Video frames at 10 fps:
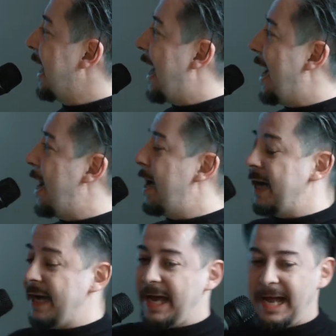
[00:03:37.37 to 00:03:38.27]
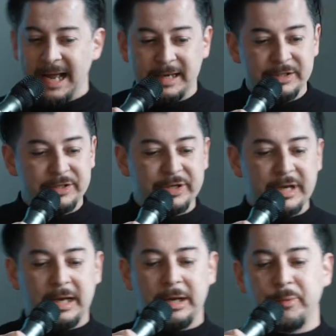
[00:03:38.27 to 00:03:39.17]
And
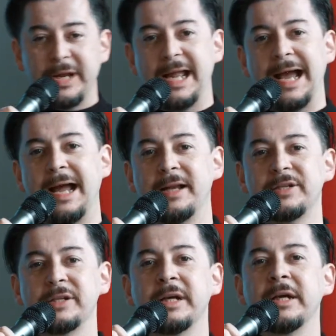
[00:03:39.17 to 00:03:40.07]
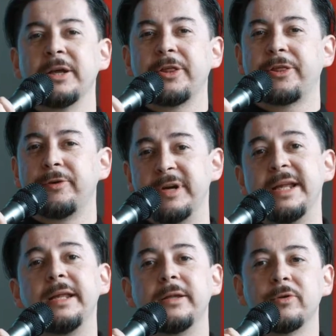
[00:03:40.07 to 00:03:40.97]
we had
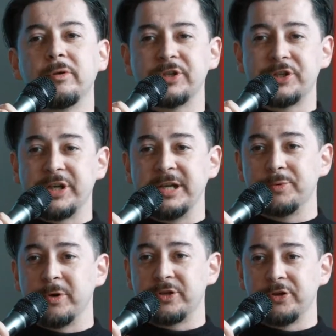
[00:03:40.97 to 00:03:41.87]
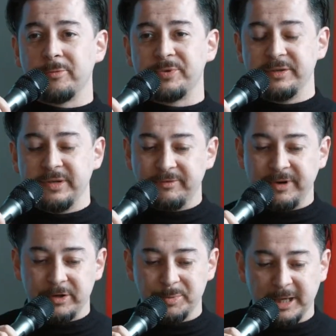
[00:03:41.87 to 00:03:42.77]
3 knowledge exchange workshops in
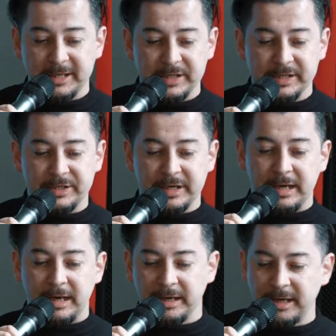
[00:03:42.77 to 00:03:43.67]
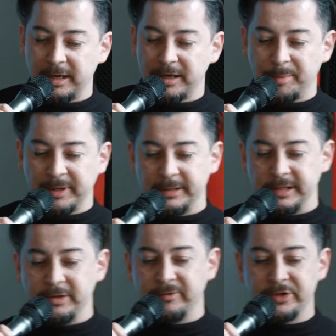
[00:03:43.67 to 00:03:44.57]
various places, a couple in
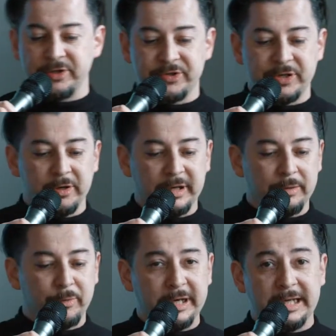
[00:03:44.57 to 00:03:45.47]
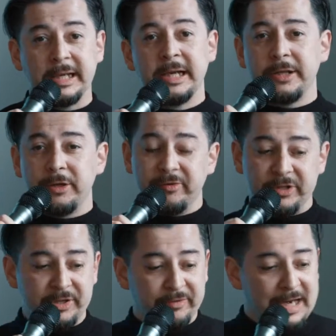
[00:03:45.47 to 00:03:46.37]
the University of Stirling and one in the
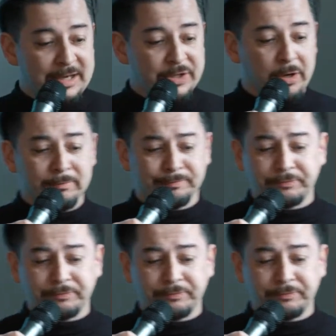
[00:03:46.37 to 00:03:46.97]
University of Glasgow.